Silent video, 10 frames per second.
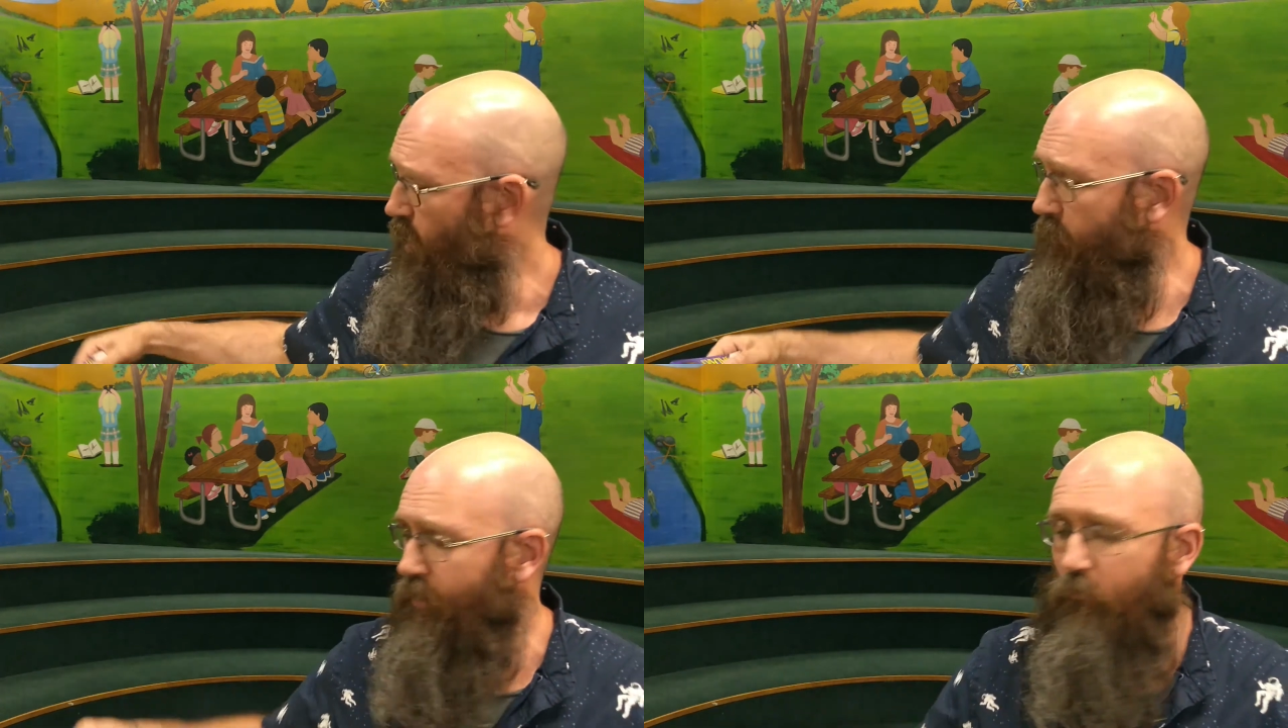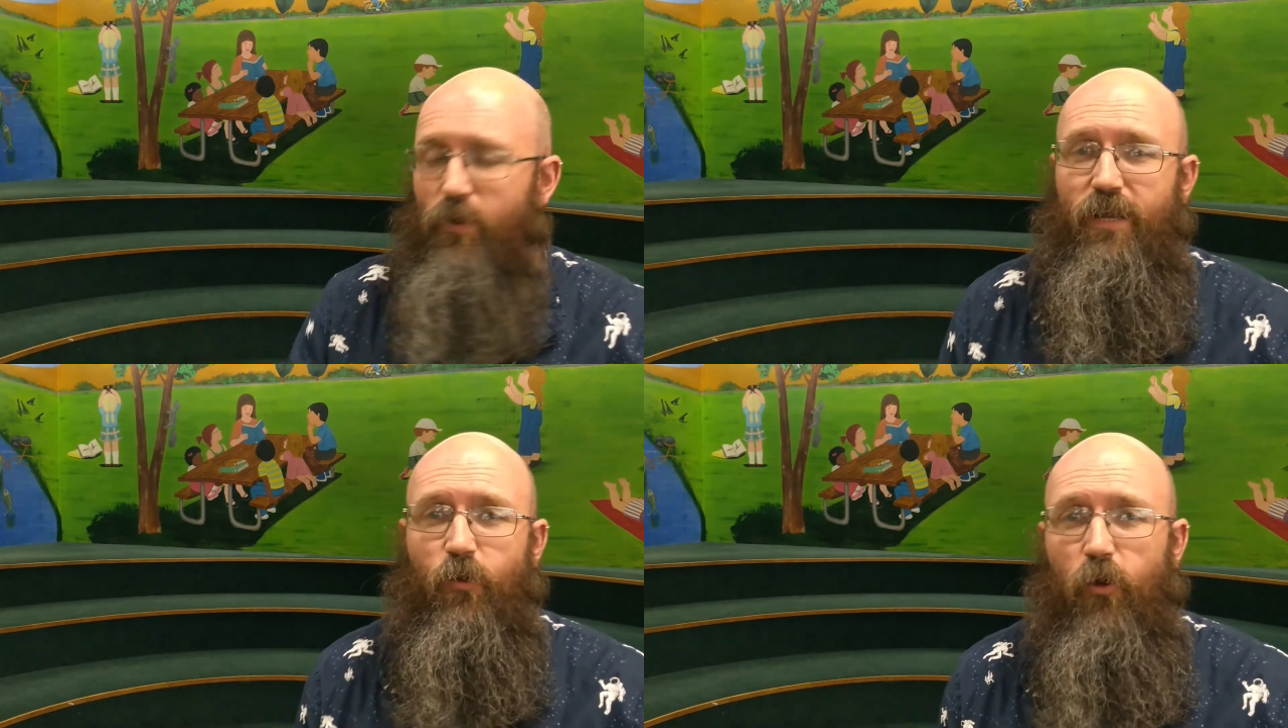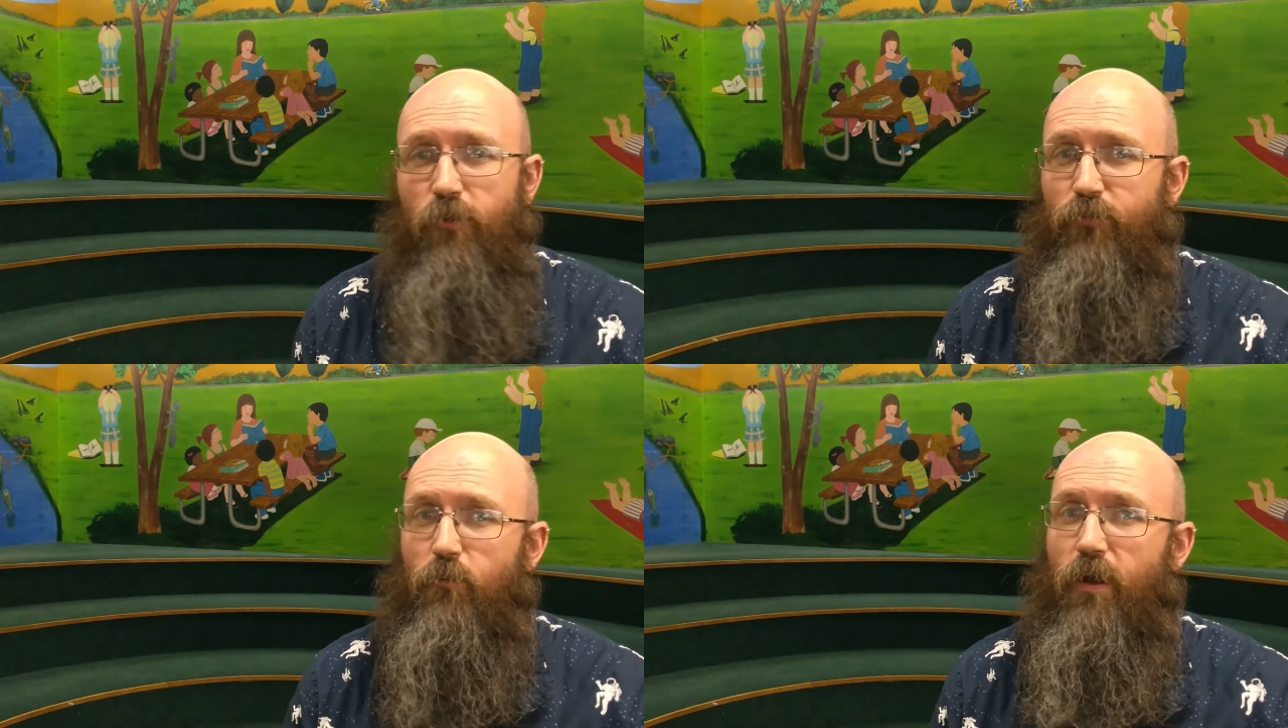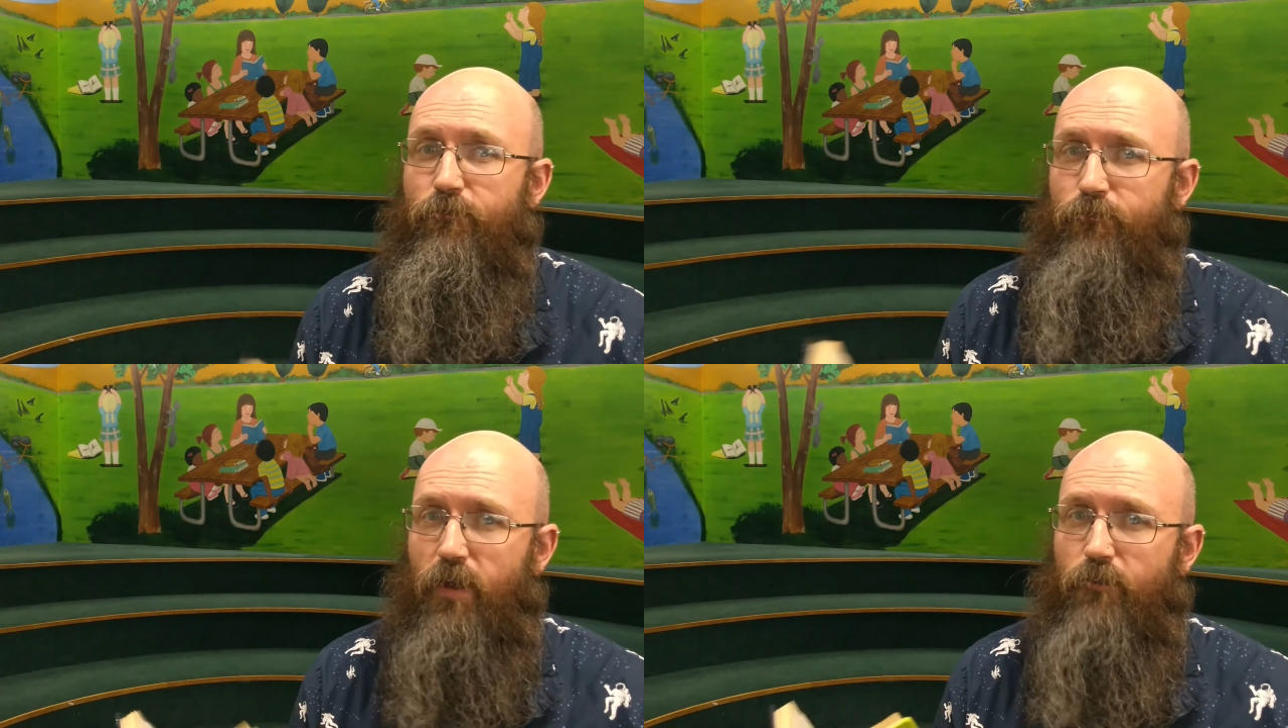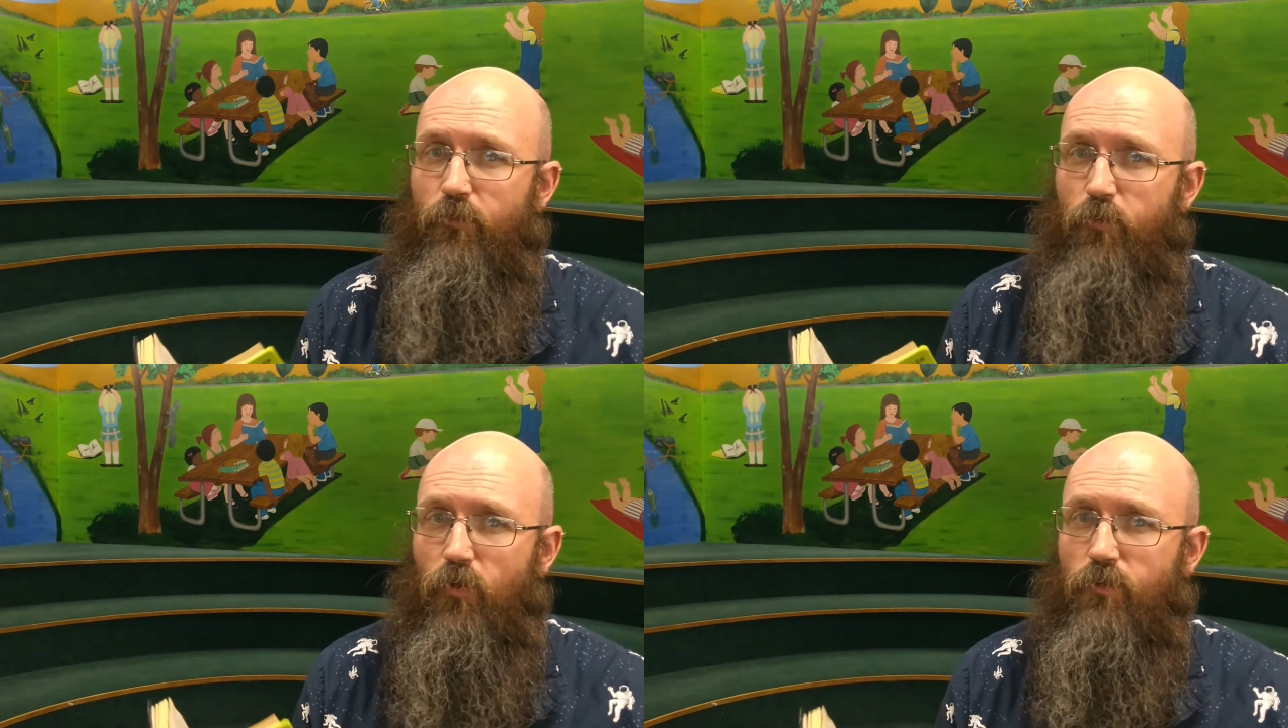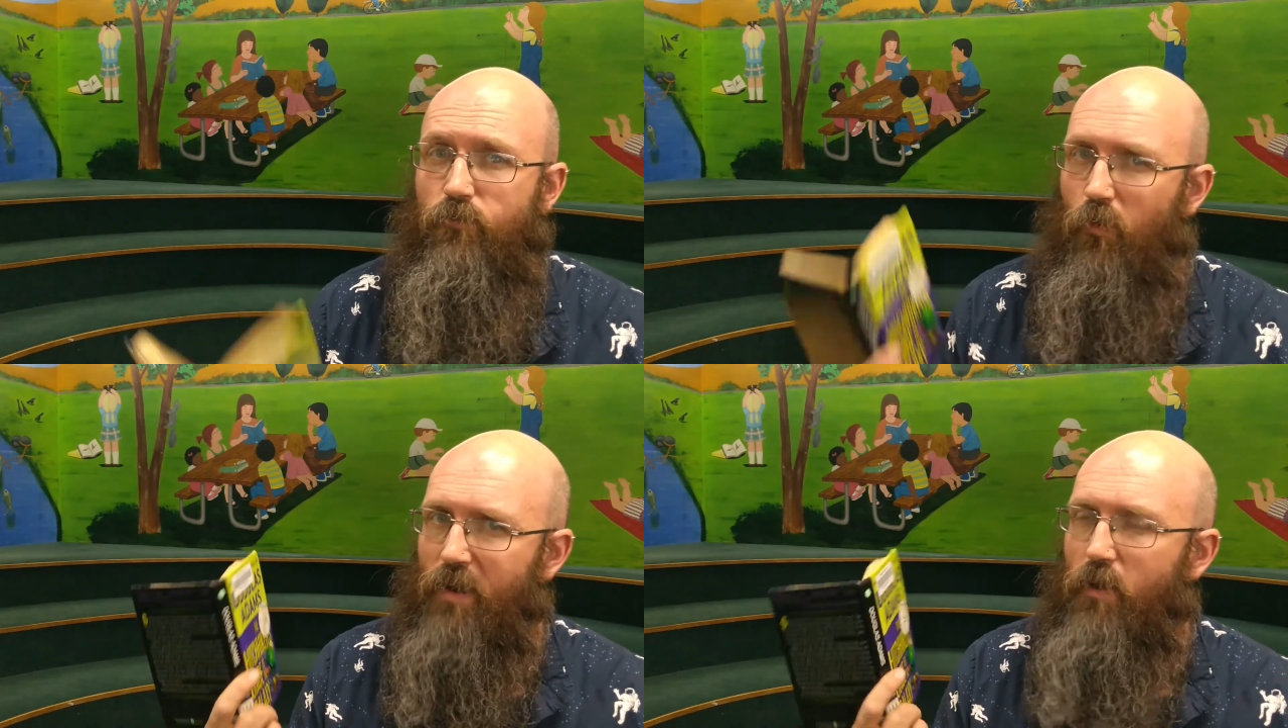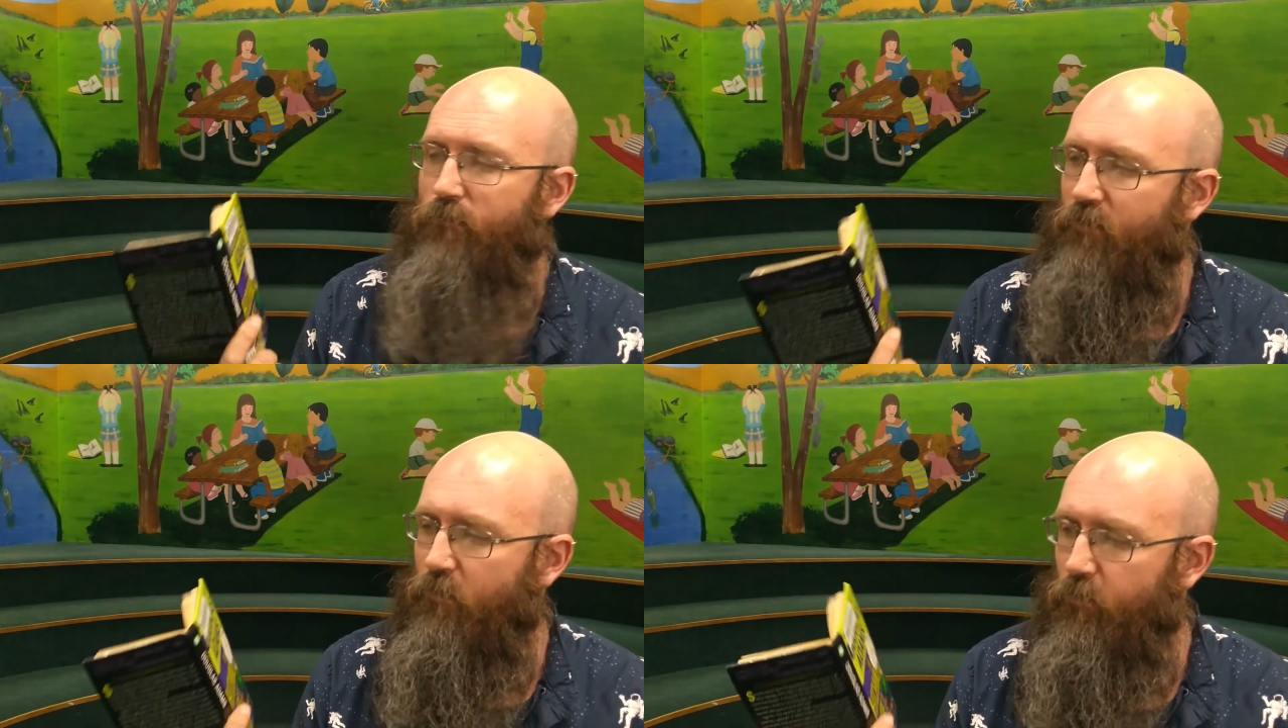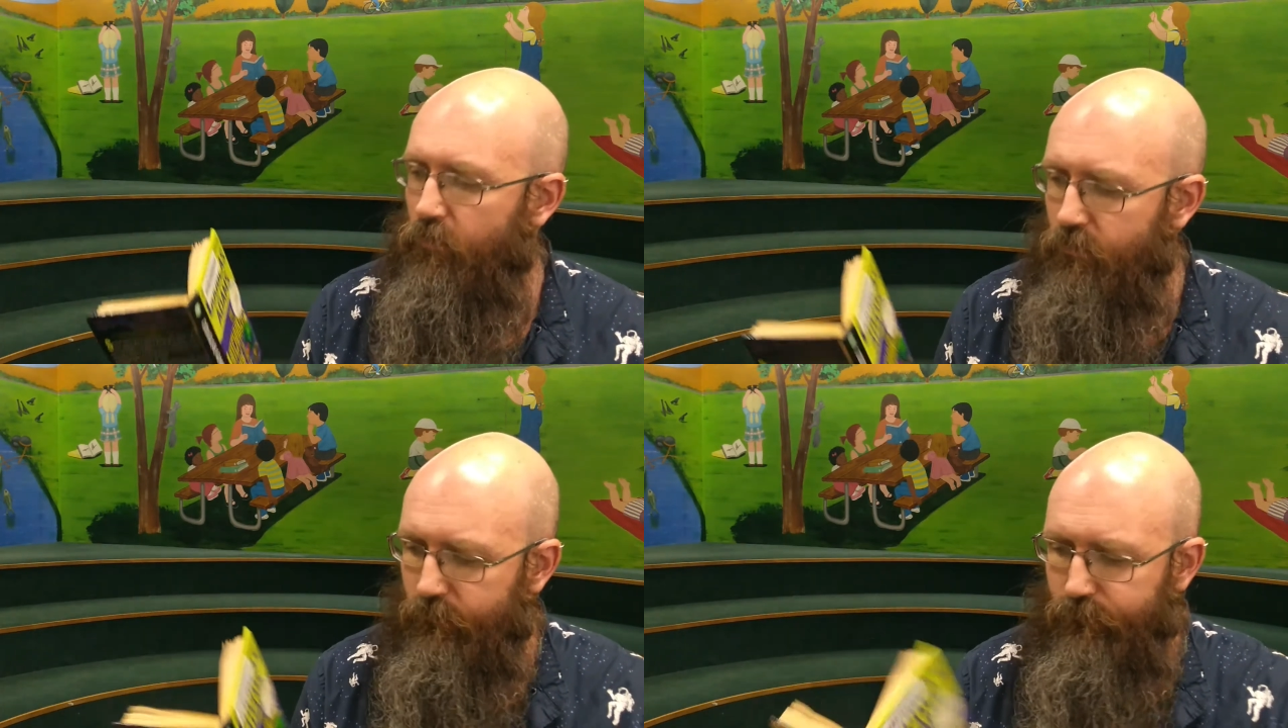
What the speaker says: I'm going to read a quote from my favourite book, one of my favourite books.